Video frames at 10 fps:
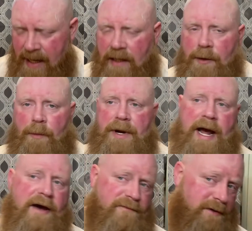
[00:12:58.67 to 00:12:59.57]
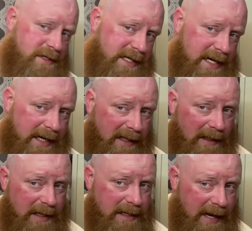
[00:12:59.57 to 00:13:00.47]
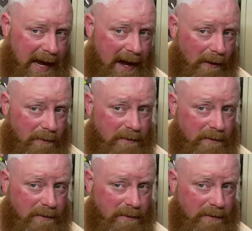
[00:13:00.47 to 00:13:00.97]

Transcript: a little bit of effort to get it cleaned out.